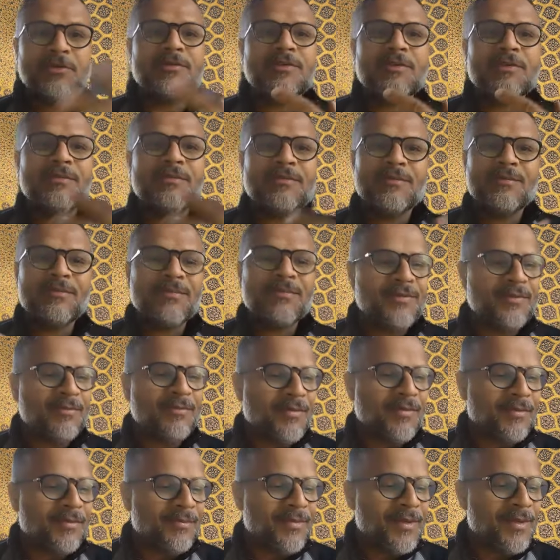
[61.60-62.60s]
to some of
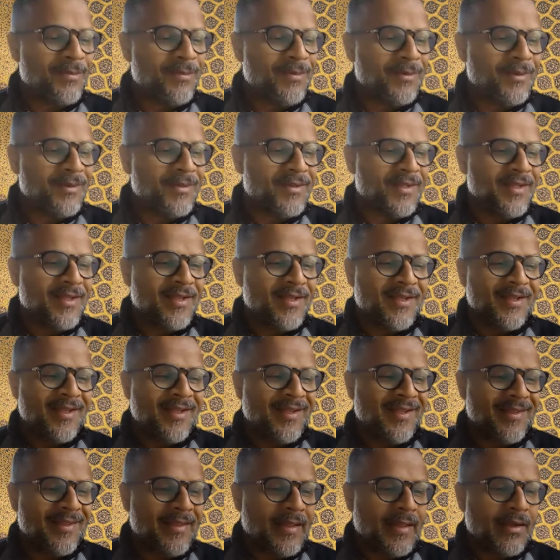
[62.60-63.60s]
the people
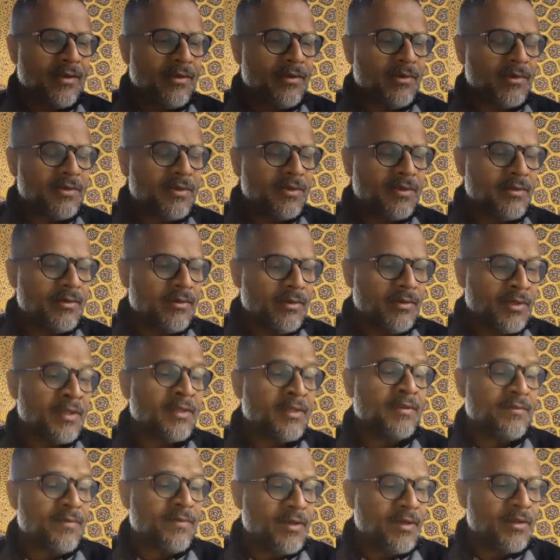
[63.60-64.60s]
that looked
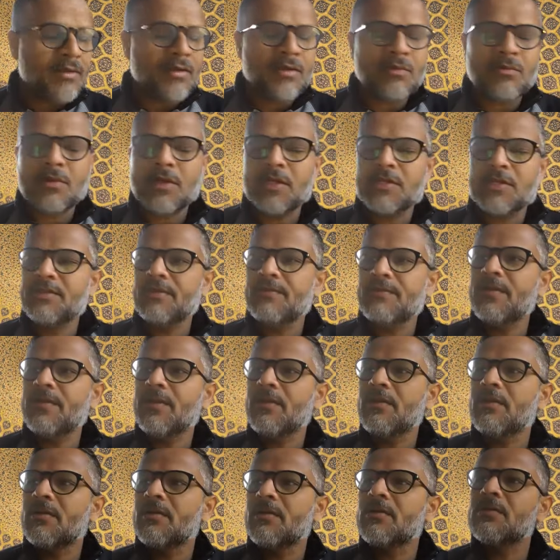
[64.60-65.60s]
at the video and watched the
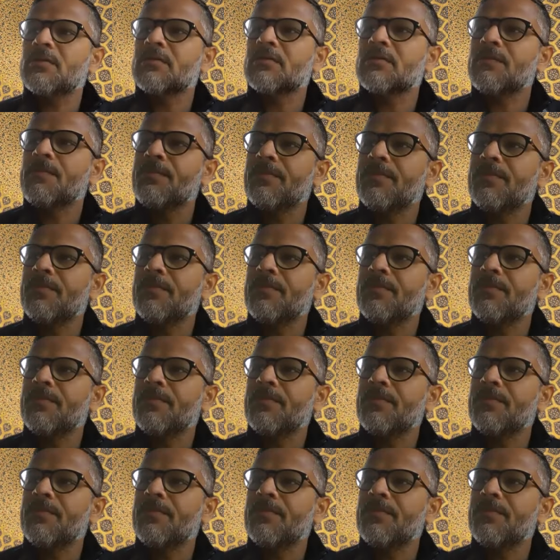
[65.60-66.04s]
video,